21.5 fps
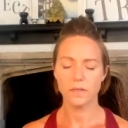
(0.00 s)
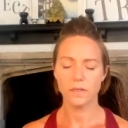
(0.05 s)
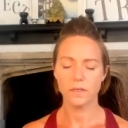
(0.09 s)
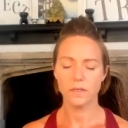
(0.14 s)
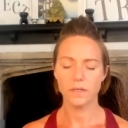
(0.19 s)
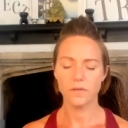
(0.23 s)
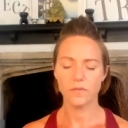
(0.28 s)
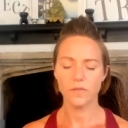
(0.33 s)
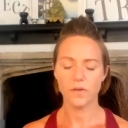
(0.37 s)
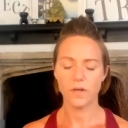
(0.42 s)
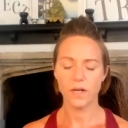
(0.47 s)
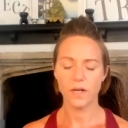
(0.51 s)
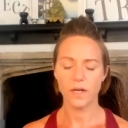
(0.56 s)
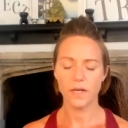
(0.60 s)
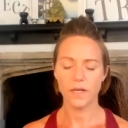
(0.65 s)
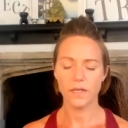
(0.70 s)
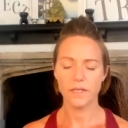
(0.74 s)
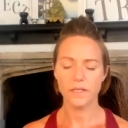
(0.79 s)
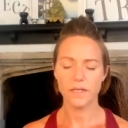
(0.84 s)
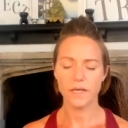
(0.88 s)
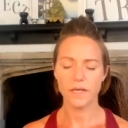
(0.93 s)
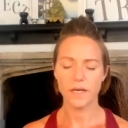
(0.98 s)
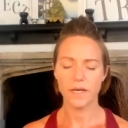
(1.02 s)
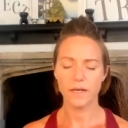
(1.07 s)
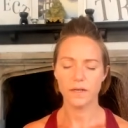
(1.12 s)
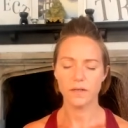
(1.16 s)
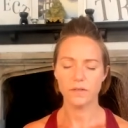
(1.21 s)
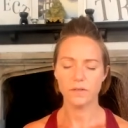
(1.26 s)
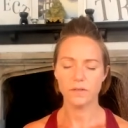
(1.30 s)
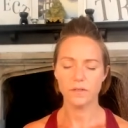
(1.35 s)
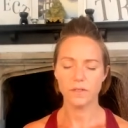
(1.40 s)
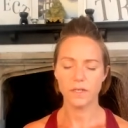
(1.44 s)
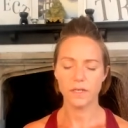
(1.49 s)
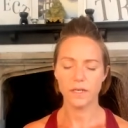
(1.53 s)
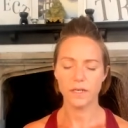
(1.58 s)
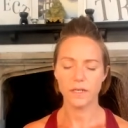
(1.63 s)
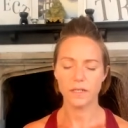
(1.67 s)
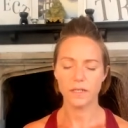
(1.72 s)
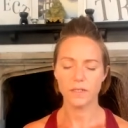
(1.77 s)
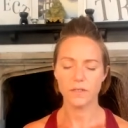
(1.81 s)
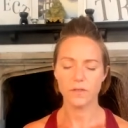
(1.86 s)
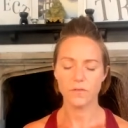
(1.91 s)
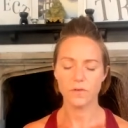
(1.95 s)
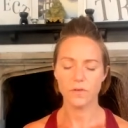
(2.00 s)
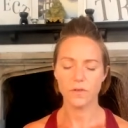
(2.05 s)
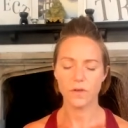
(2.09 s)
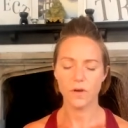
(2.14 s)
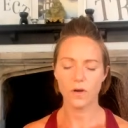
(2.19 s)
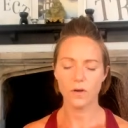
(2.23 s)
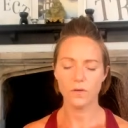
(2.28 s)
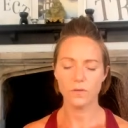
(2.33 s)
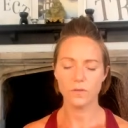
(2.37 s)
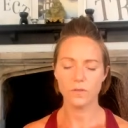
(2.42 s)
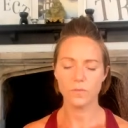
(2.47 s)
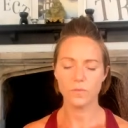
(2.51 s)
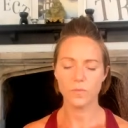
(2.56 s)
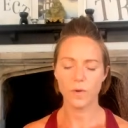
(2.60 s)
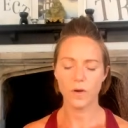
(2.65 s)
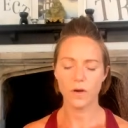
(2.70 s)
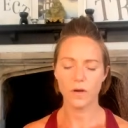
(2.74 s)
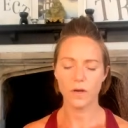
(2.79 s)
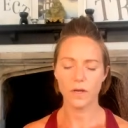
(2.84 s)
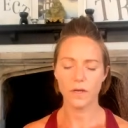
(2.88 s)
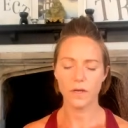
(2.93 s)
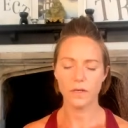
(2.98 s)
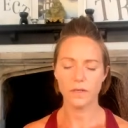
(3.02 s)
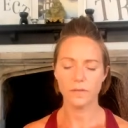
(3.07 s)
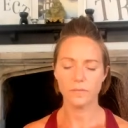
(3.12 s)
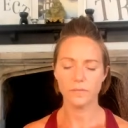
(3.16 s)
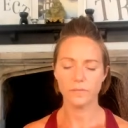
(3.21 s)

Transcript: If you're laying down, connect through the whole spine,